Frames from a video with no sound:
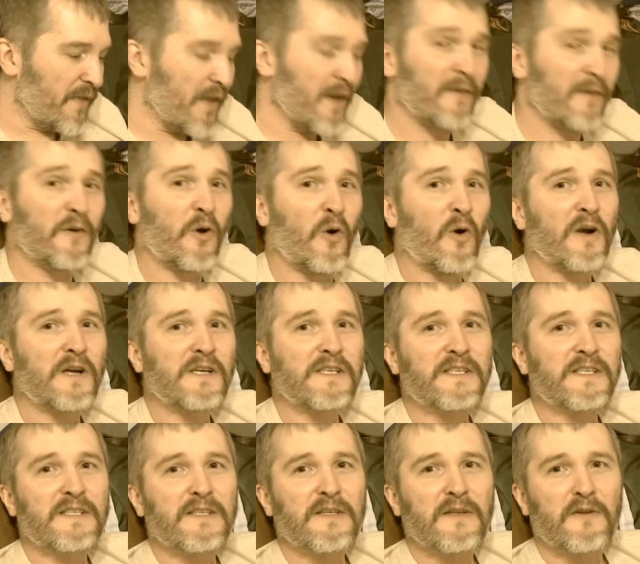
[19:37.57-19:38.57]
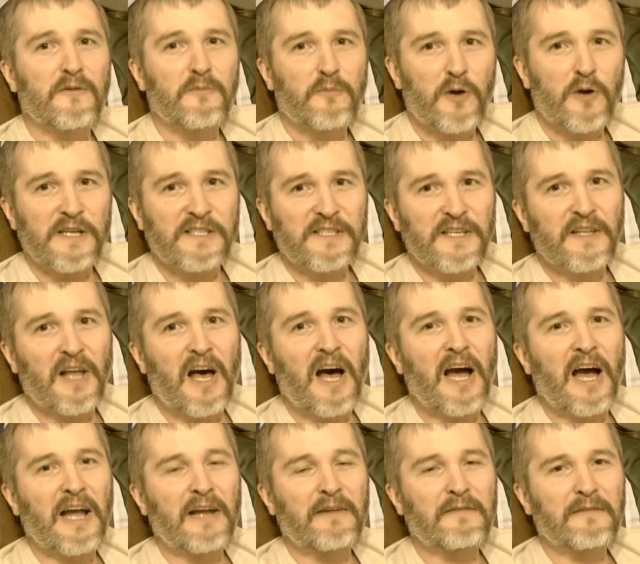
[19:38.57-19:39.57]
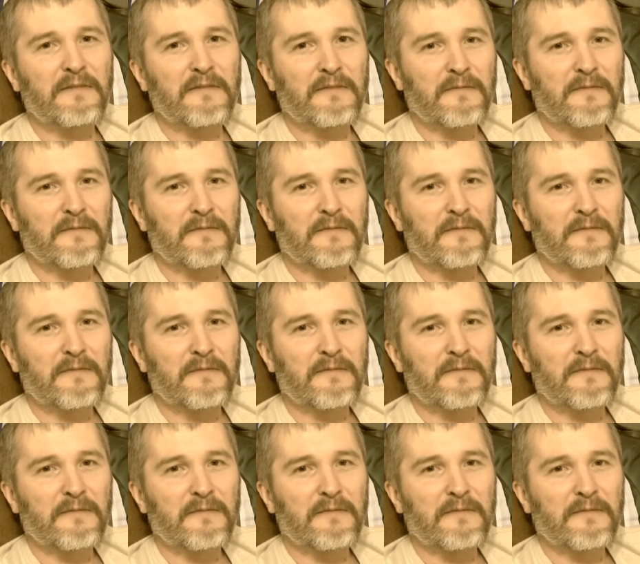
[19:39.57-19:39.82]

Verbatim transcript: And then, of course, prison life.